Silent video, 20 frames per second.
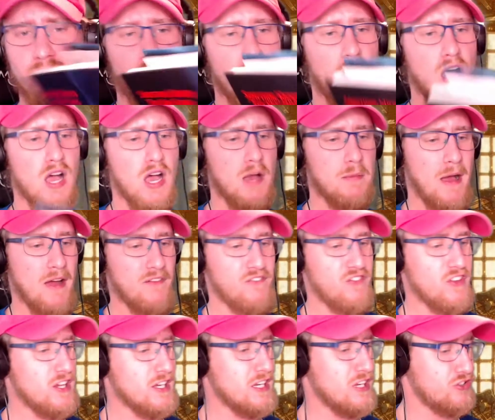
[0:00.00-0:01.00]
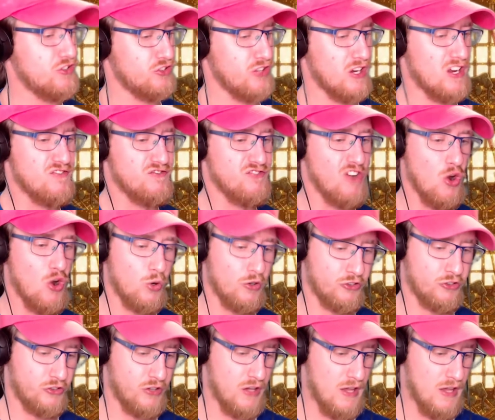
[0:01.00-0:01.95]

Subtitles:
I feel like it just evokes